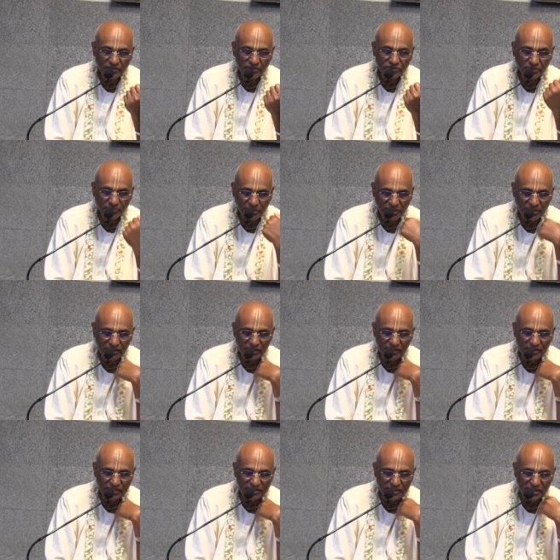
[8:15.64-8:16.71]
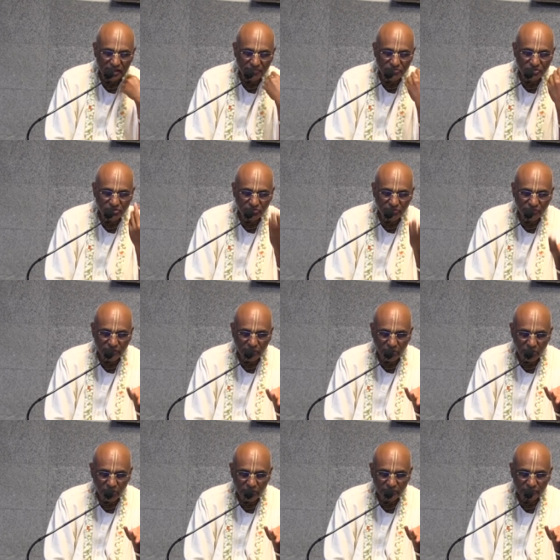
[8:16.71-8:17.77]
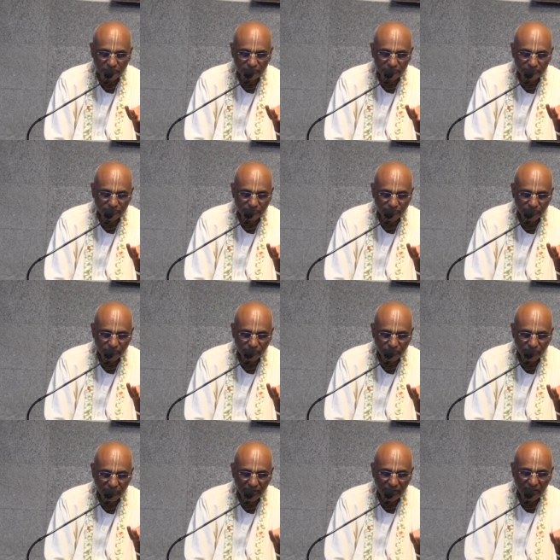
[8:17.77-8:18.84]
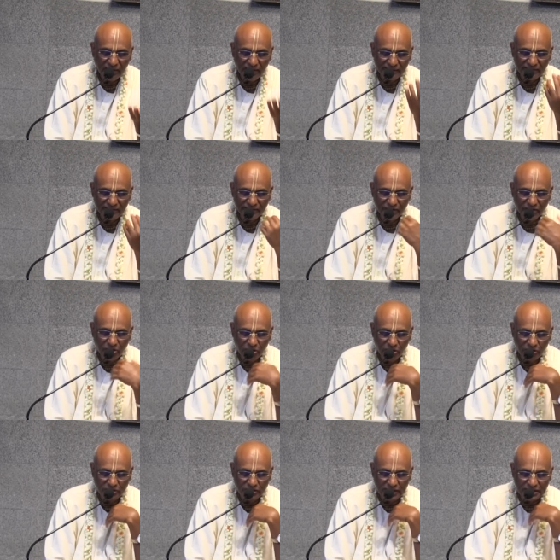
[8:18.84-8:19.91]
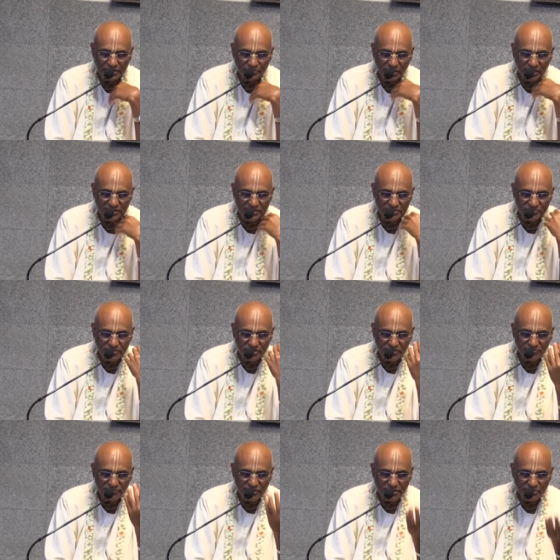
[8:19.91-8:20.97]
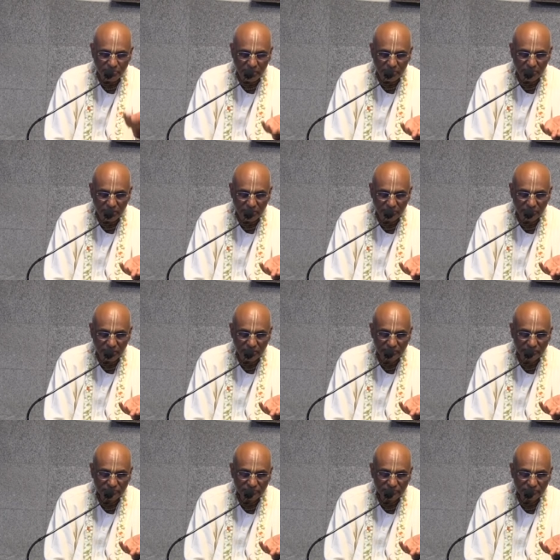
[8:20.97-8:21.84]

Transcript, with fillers: So, material energy comes out of the Lord, and then the Lord expands himself as Paramatma.